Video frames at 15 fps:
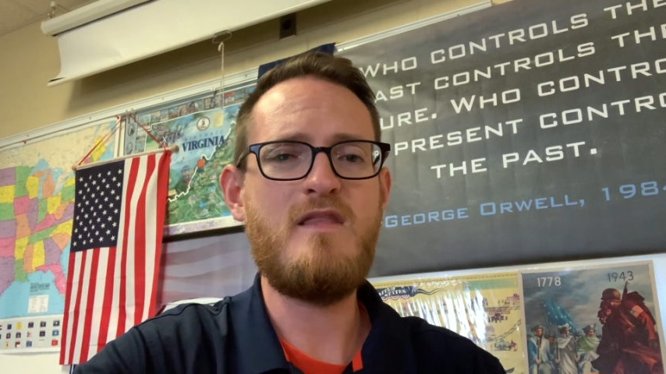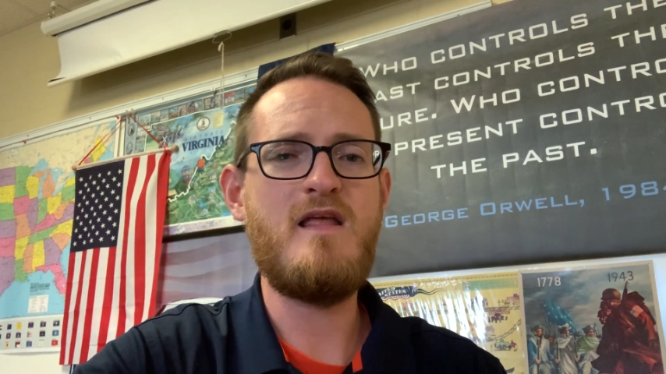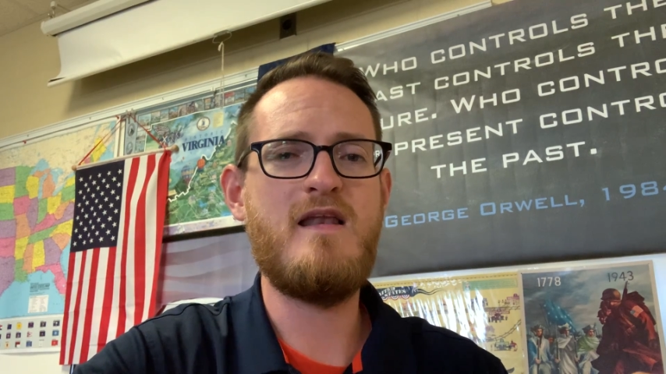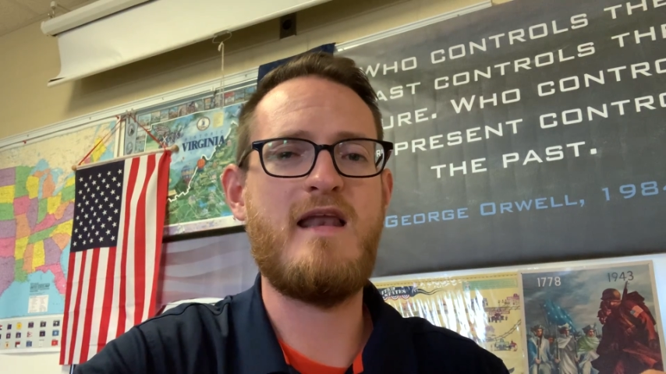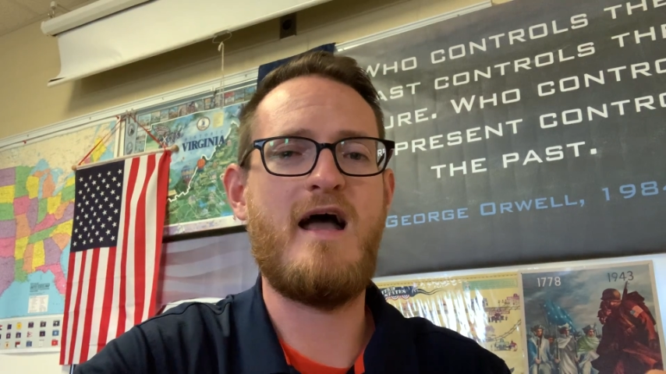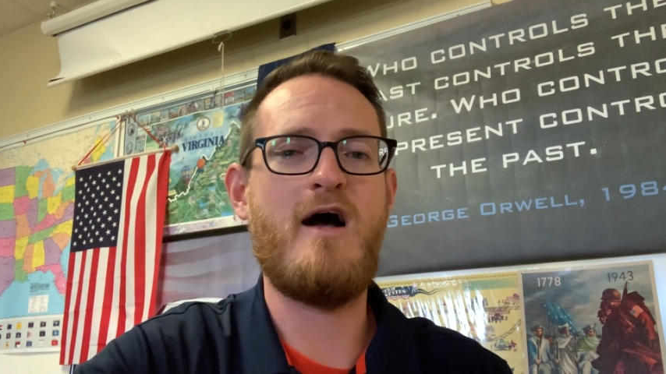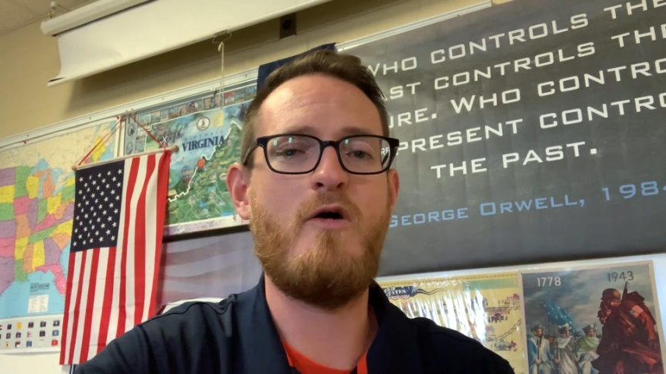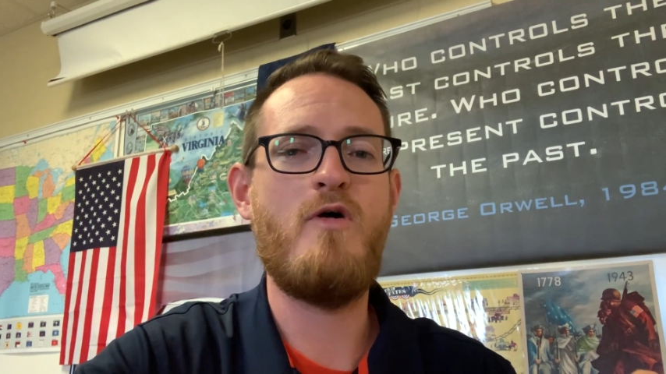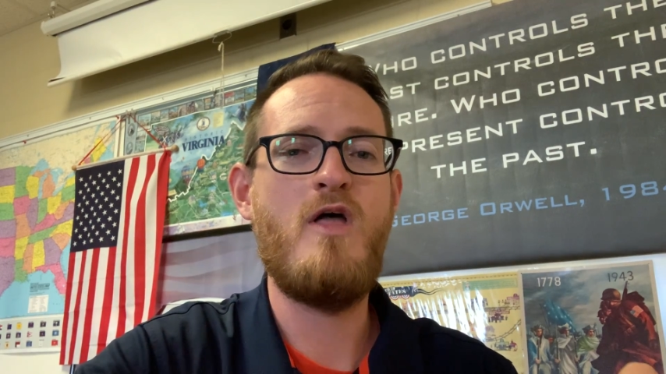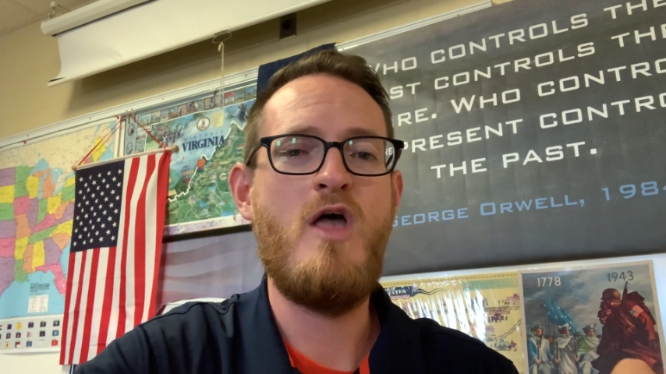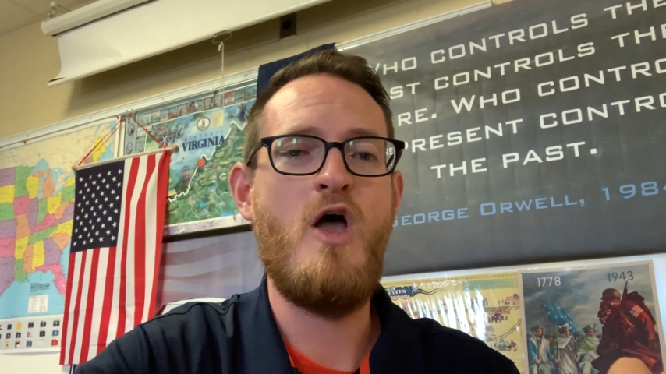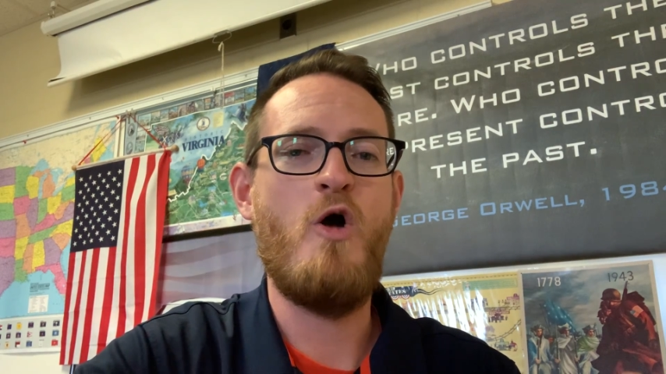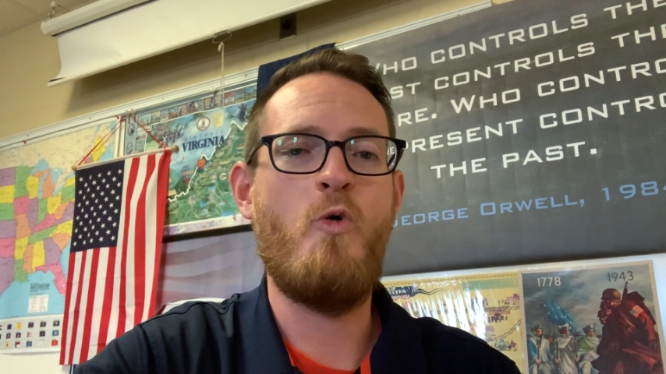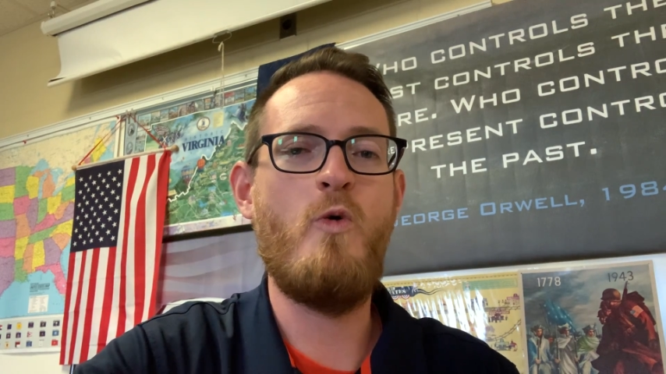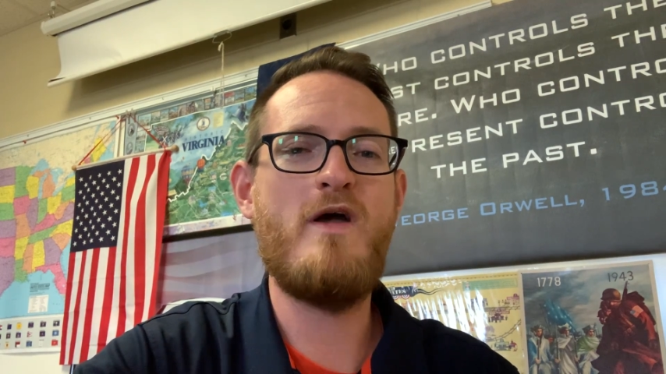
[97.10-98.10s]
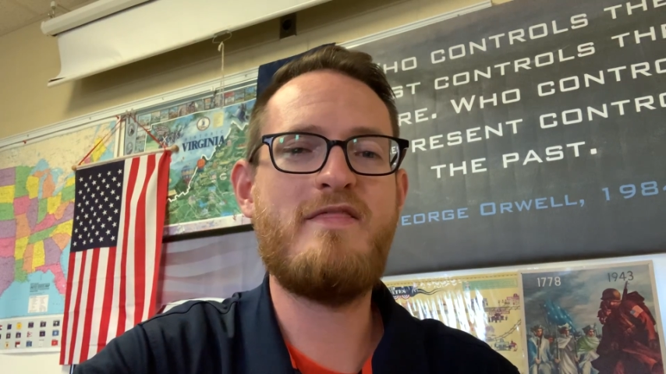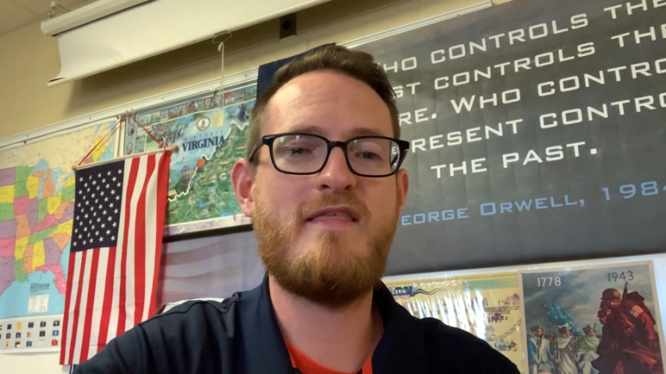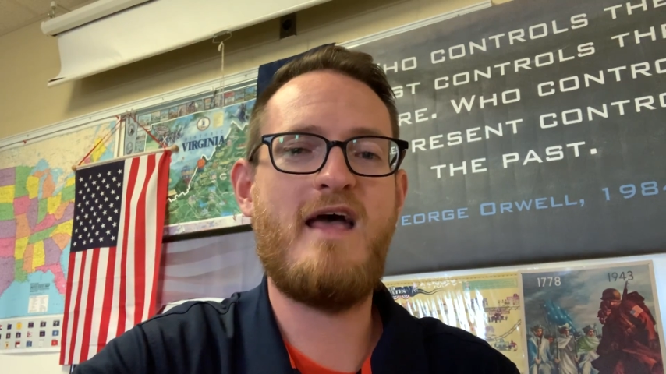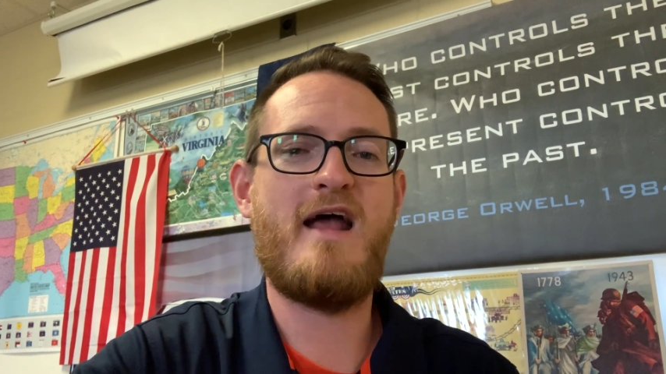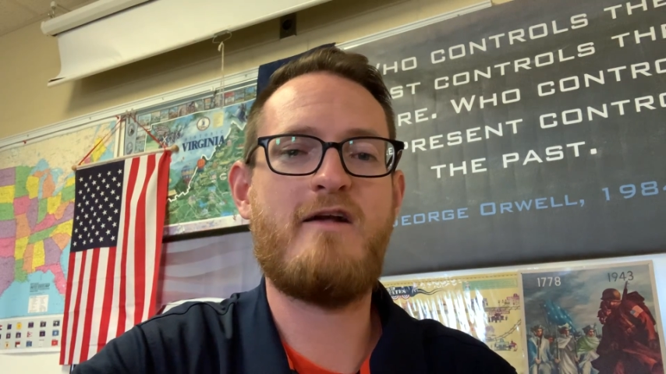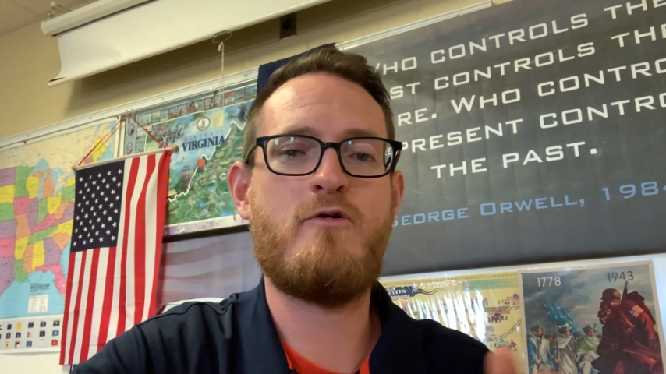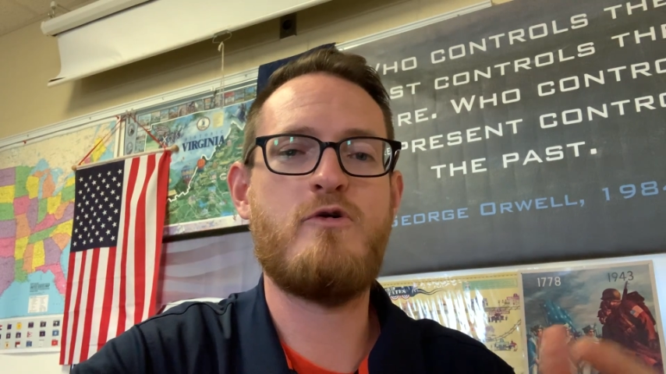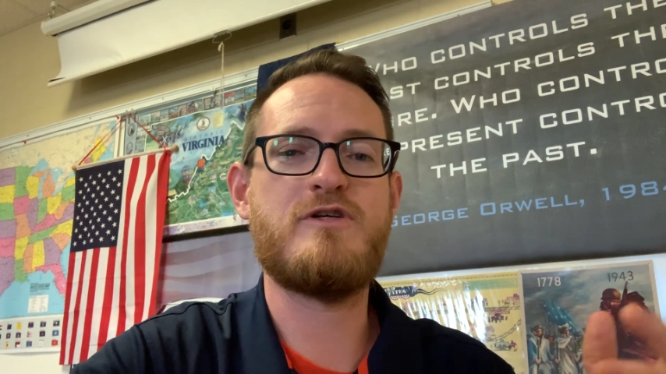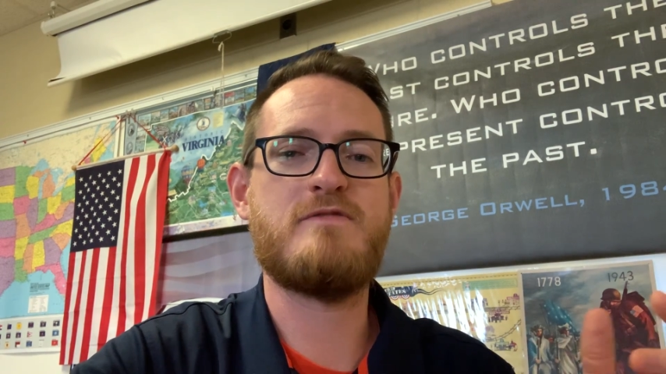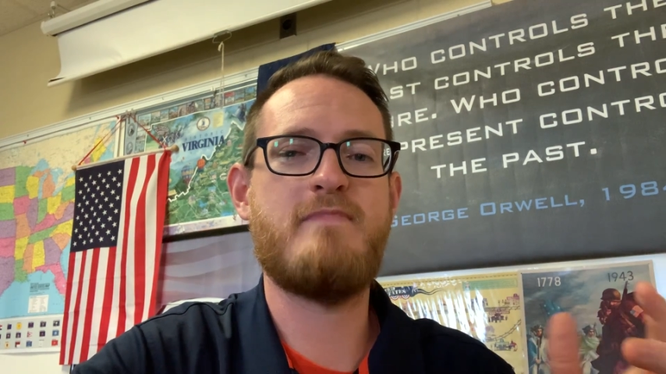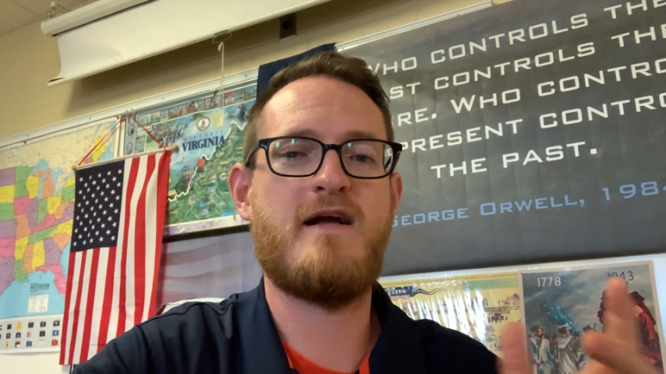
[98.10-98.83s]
Now, with that, of course,